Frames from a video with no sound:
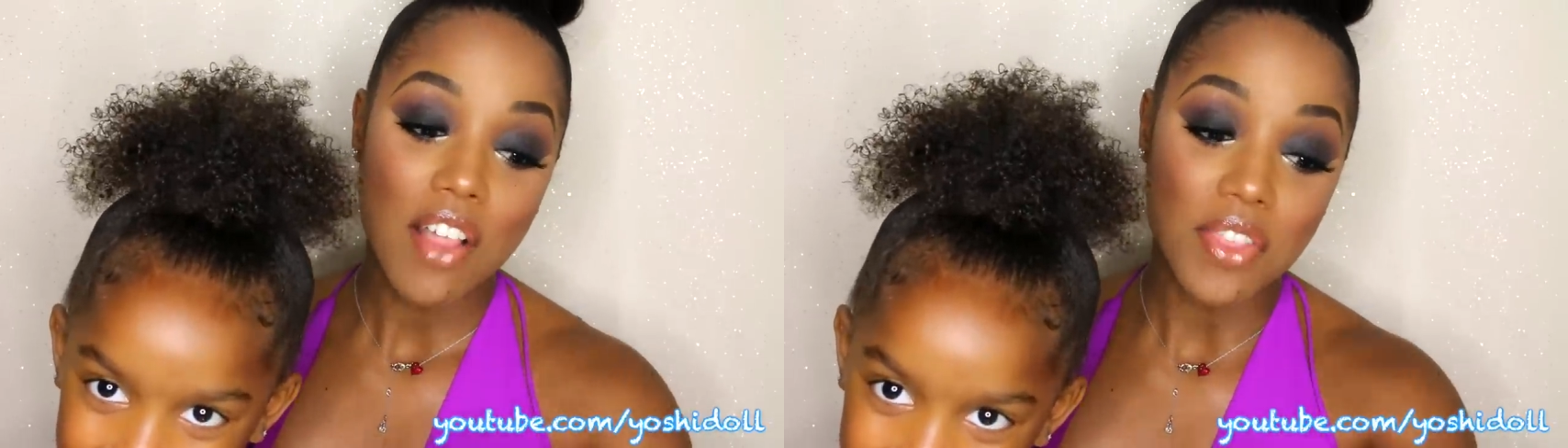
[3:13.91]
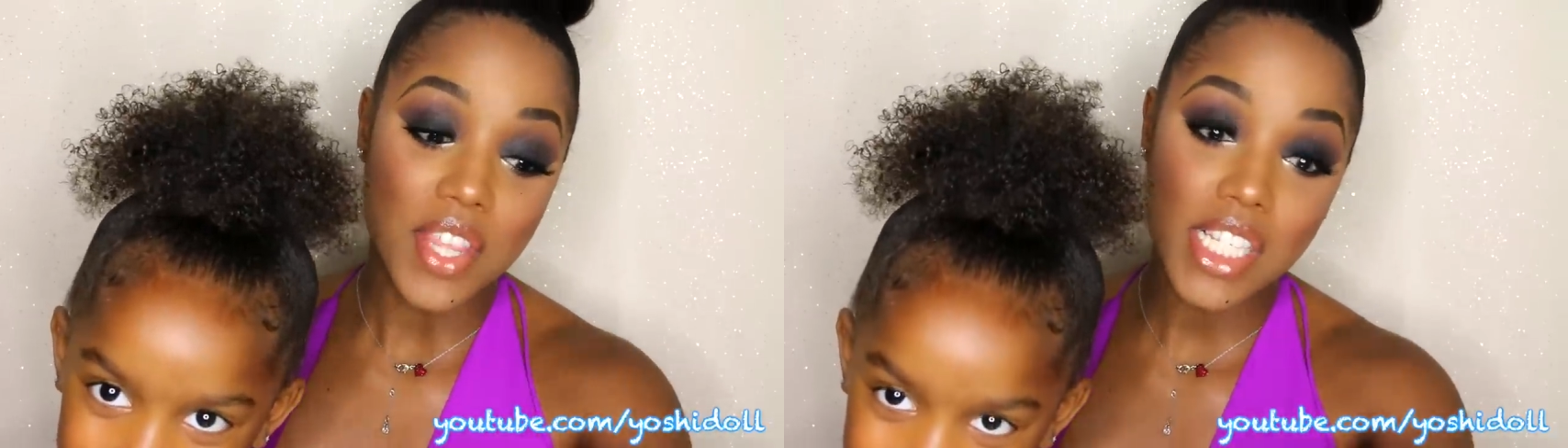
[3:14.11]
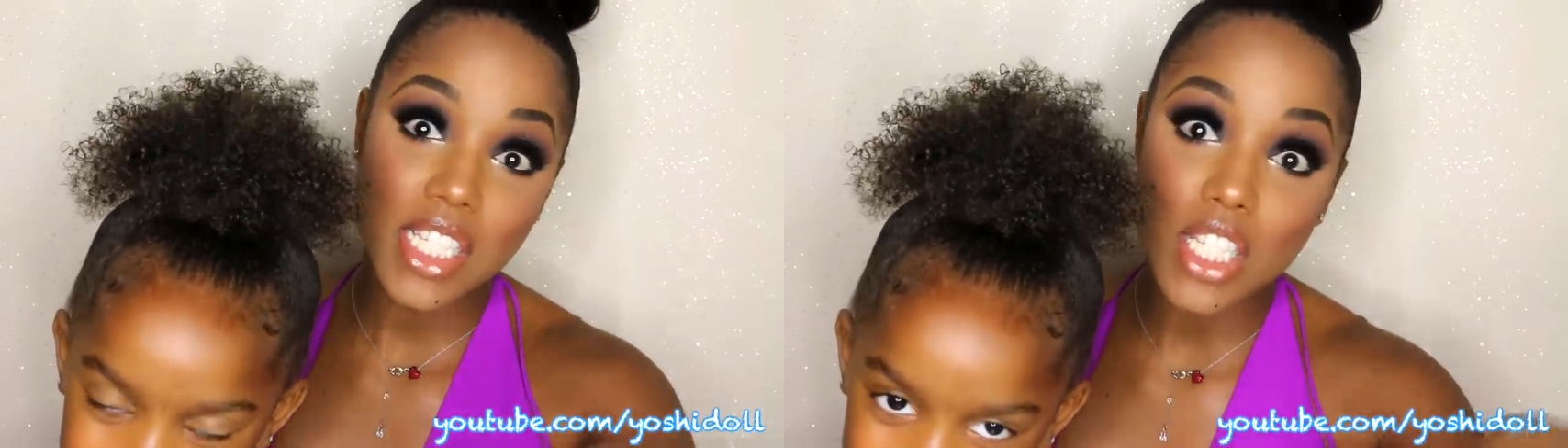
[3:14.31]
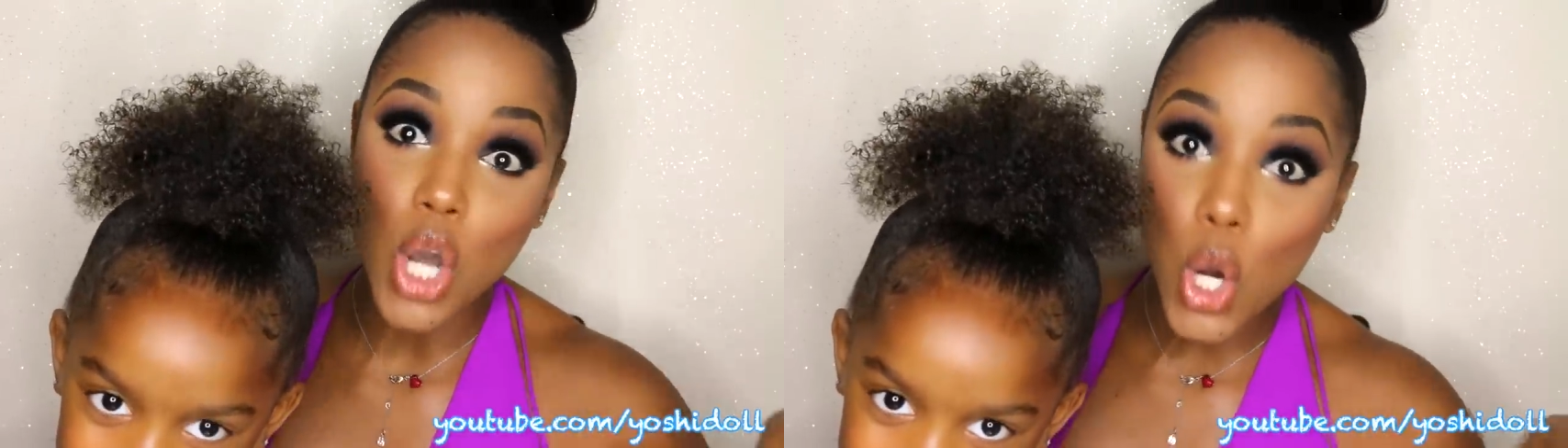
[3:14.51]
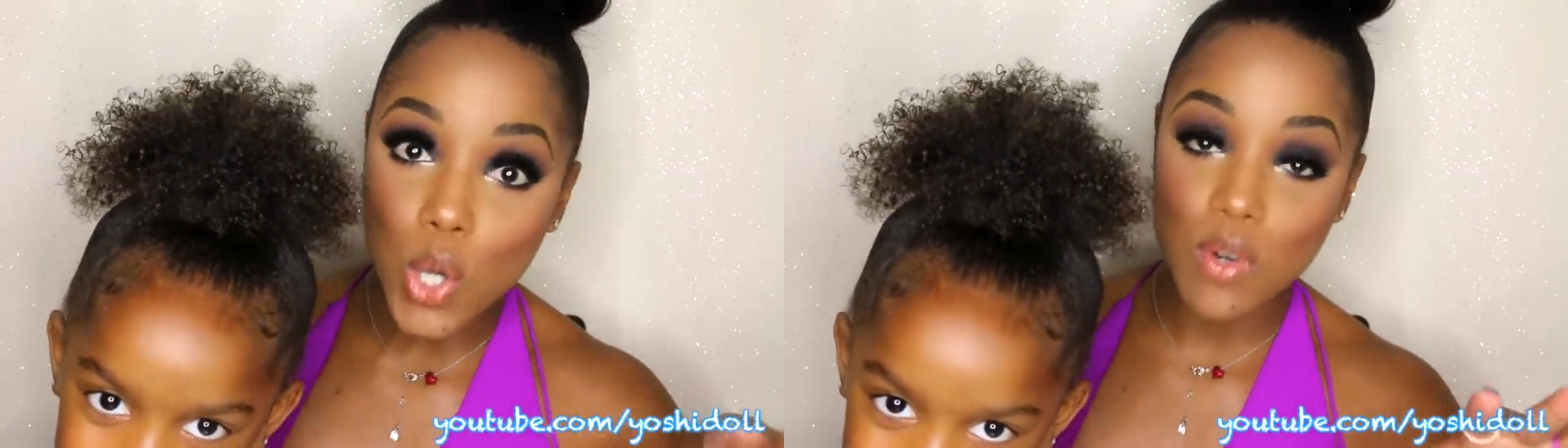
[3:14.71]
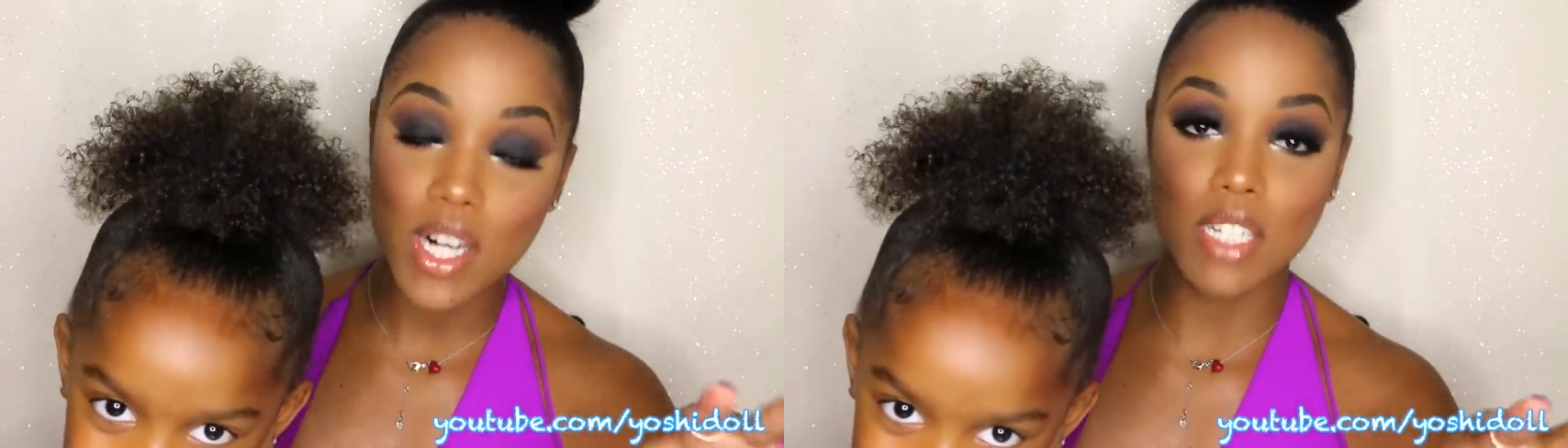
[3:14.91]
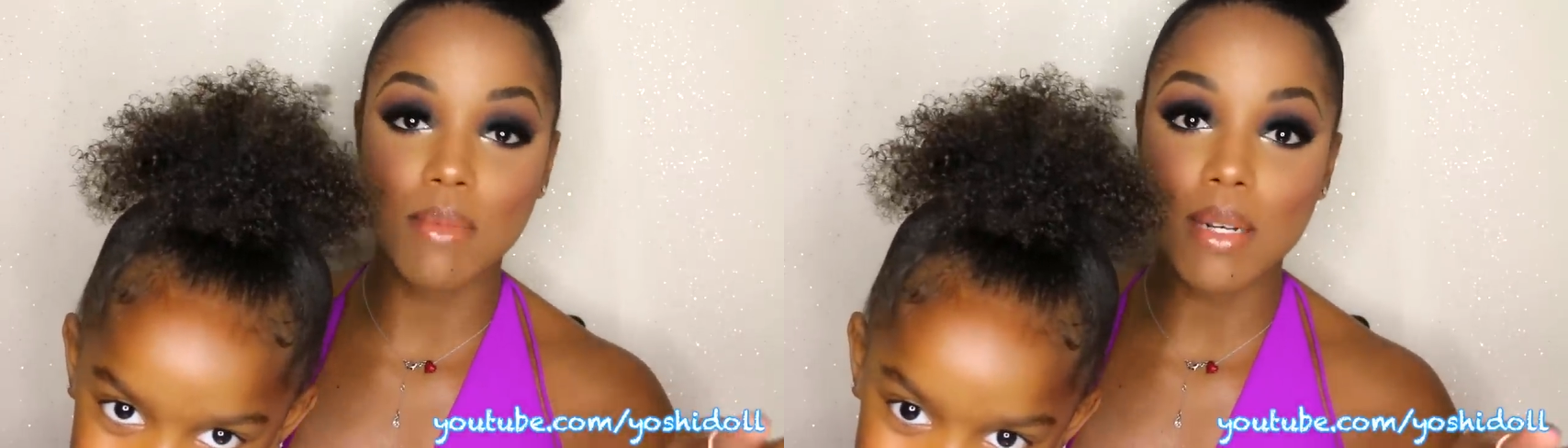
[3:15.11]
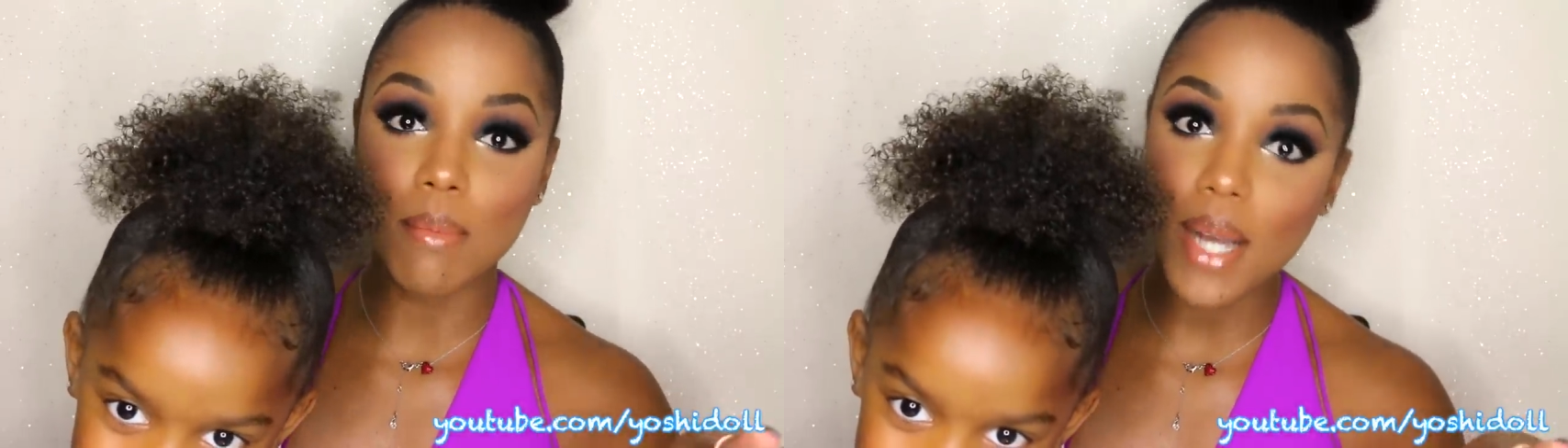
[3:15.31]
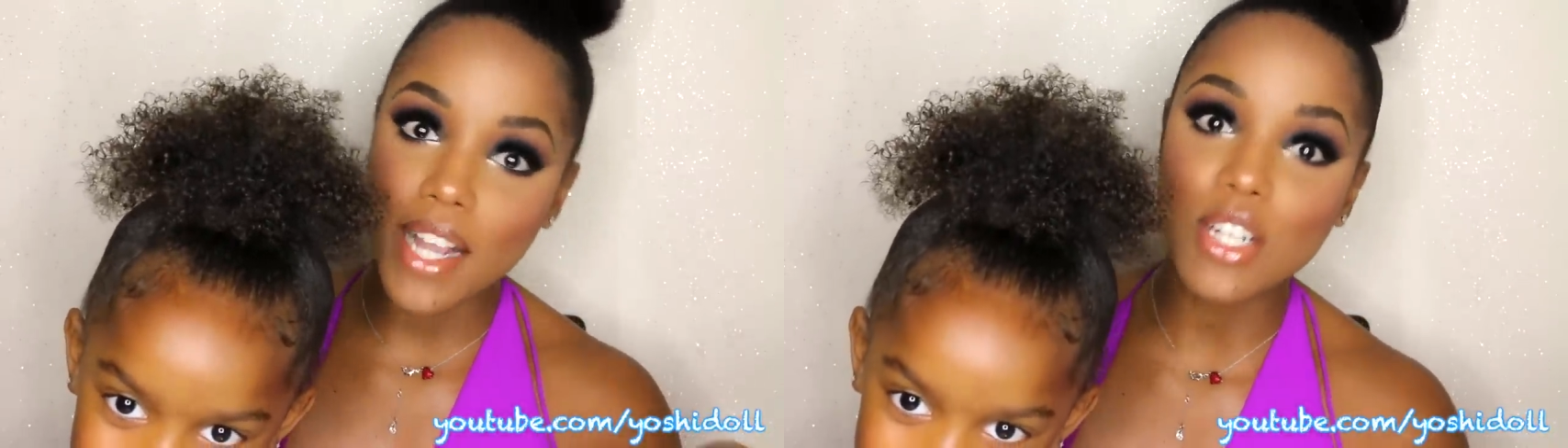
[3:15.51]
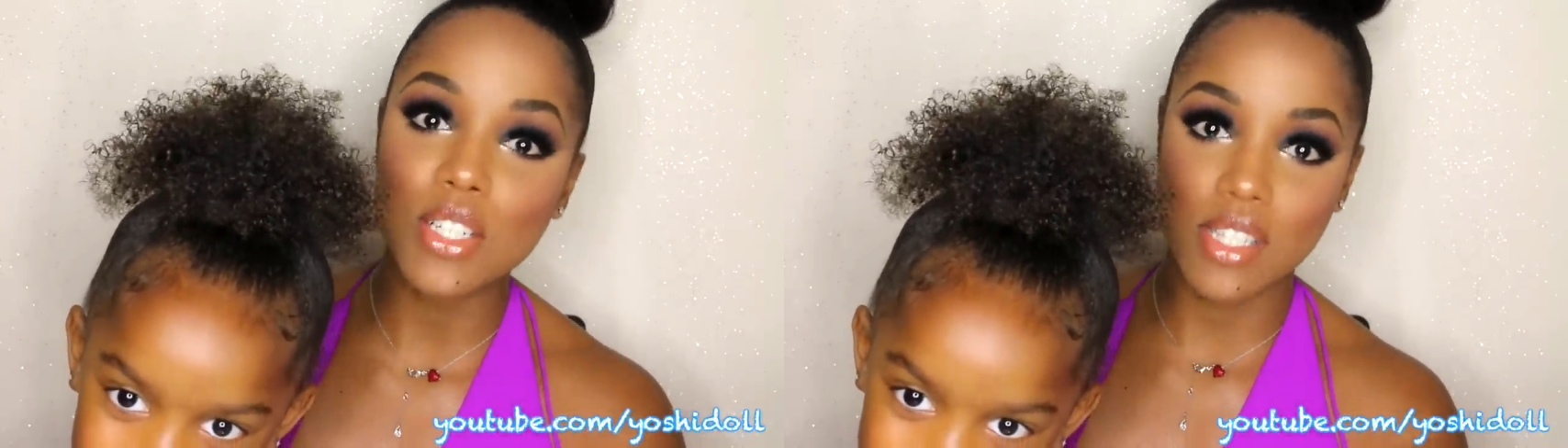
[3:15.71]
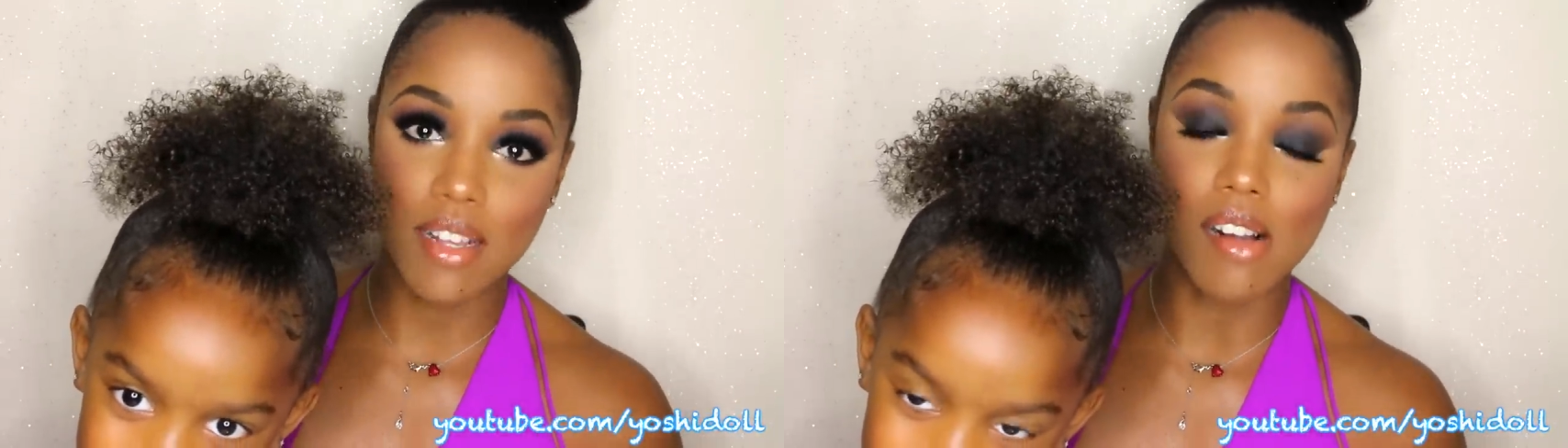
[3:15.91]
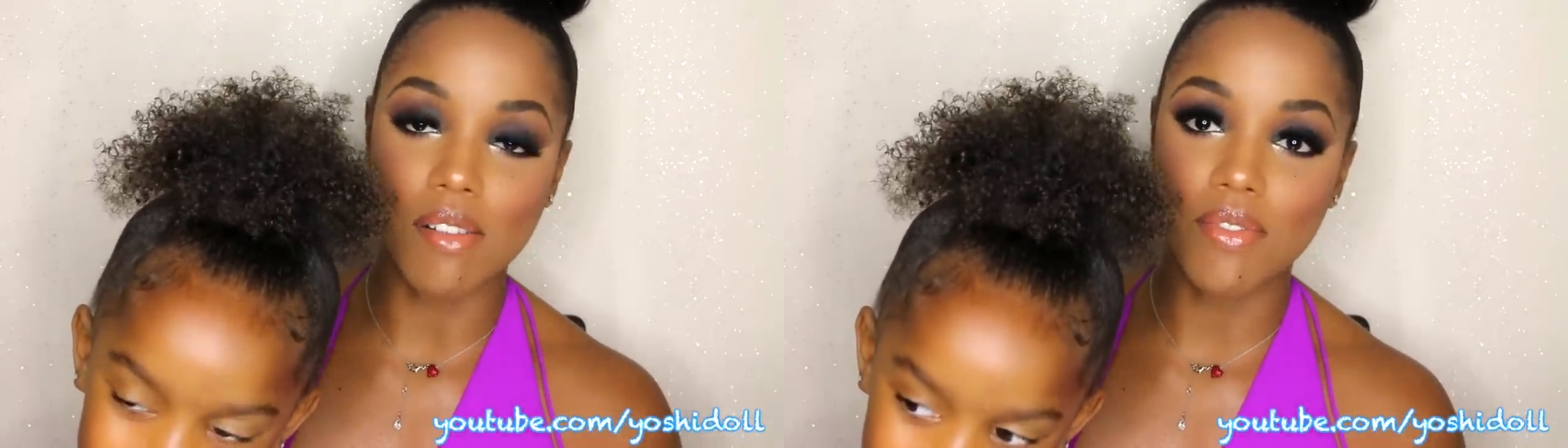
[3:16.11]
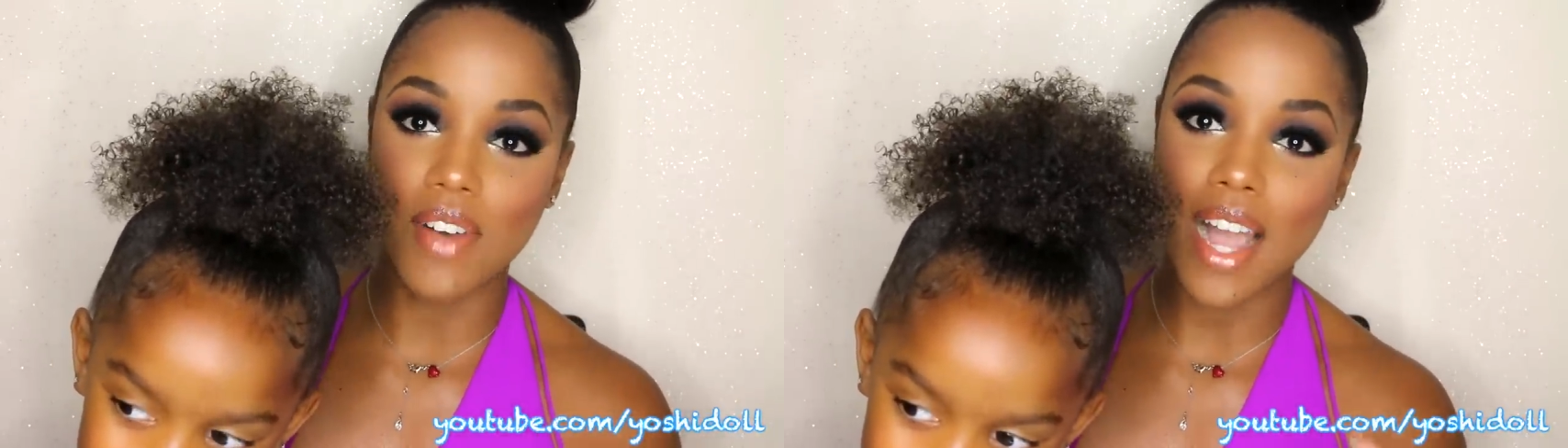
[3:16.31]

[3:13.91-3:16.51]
this whole regimen by herself.